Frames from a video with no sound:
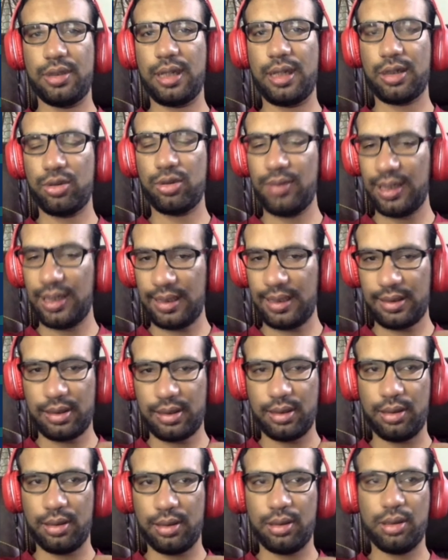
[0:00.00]

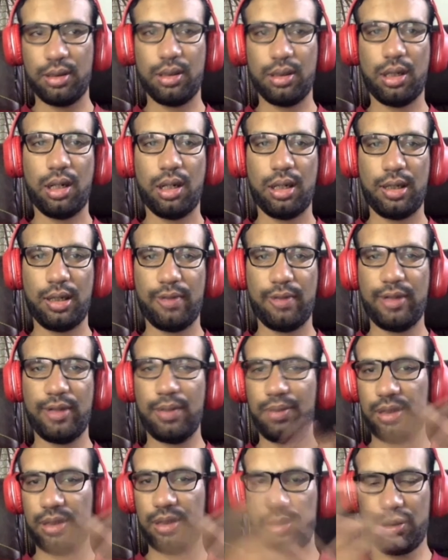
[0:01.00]
documentation on
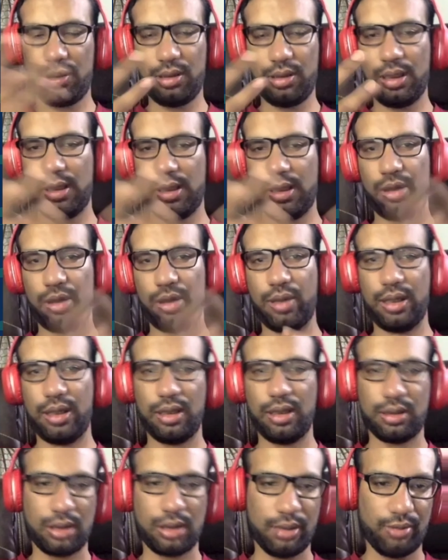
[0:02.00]

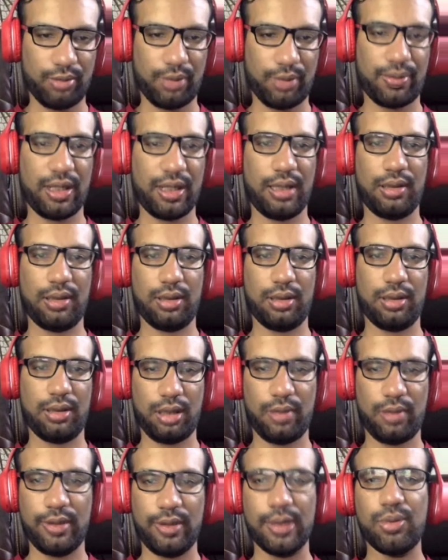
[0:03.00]
developer.android.com website is
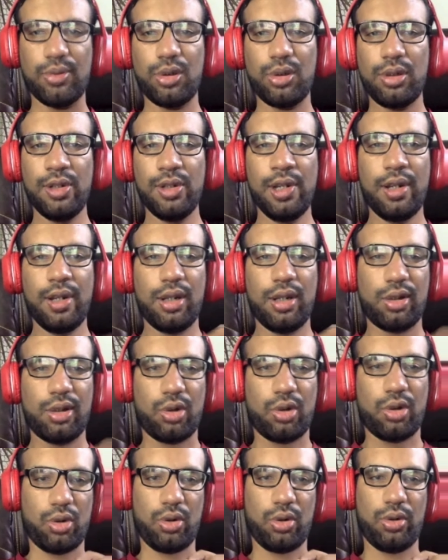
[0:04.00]
available.
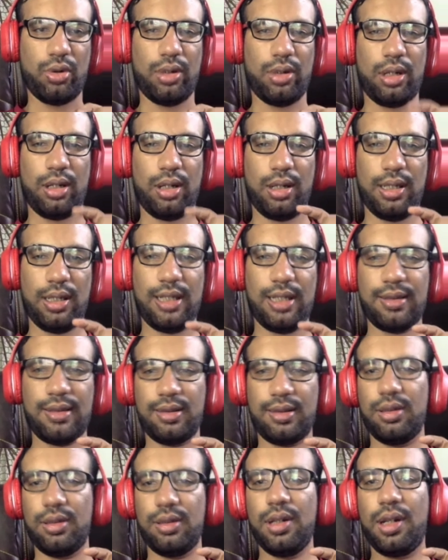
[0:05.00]
So let's
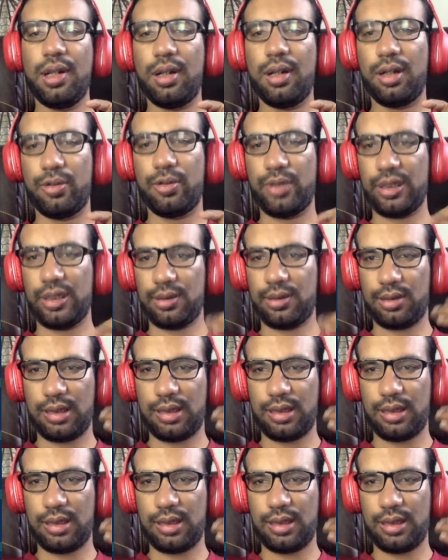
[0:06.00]
see that what it
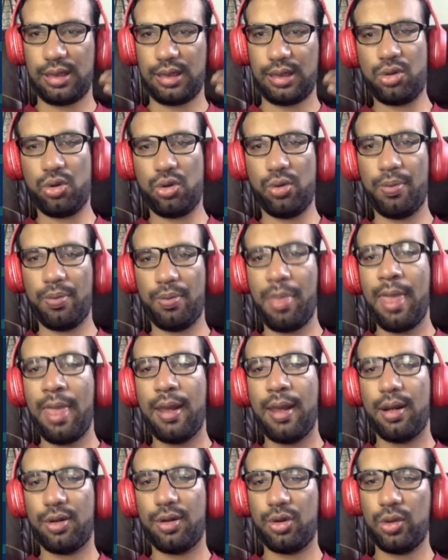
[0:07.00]
gives us. So
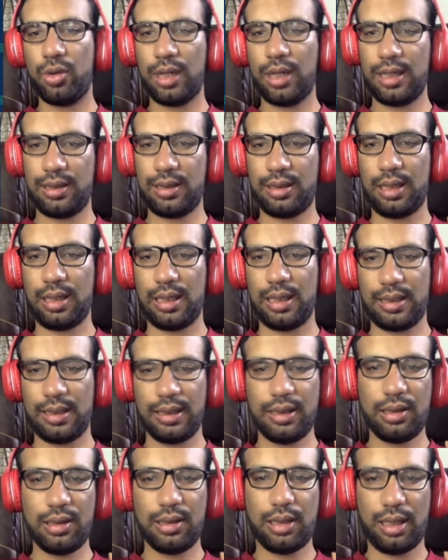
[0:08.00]
you are
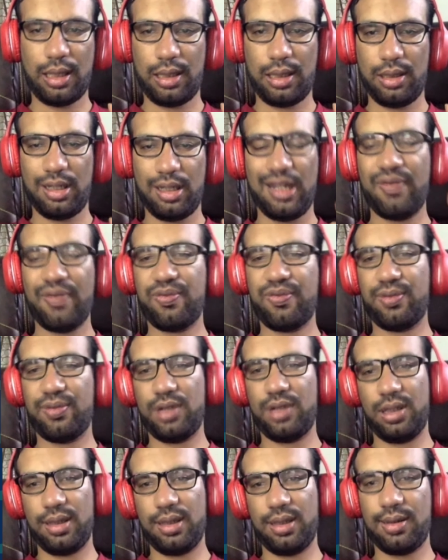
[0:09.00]
starting, and if
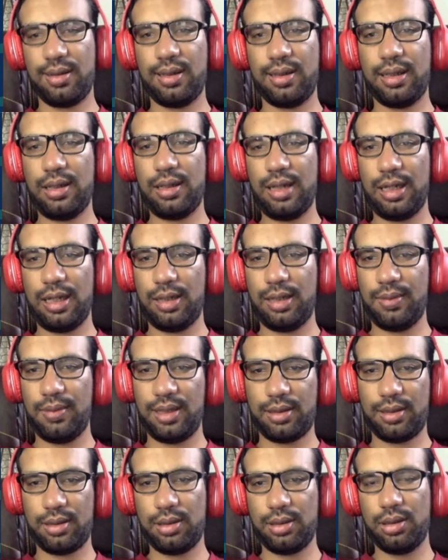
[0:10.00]
this is an
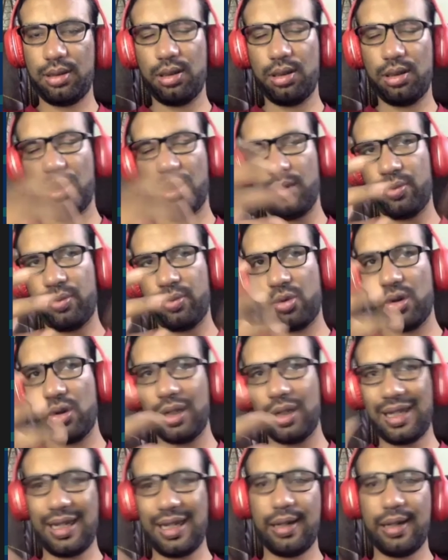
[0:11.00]
animation of
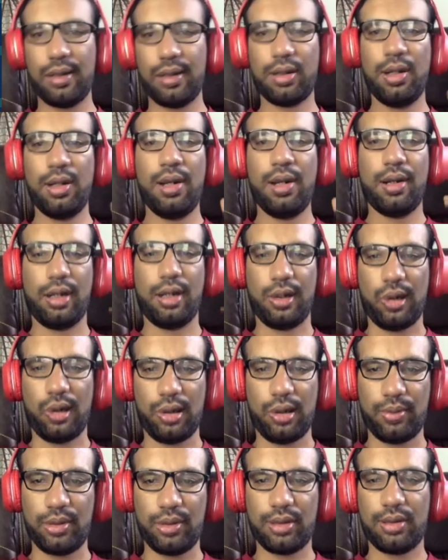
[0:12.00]
content, then
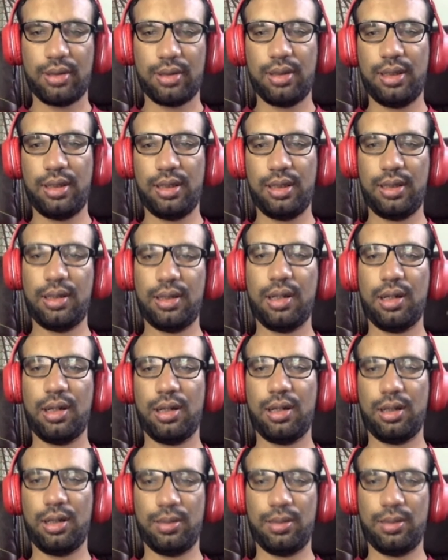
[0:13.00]
obviously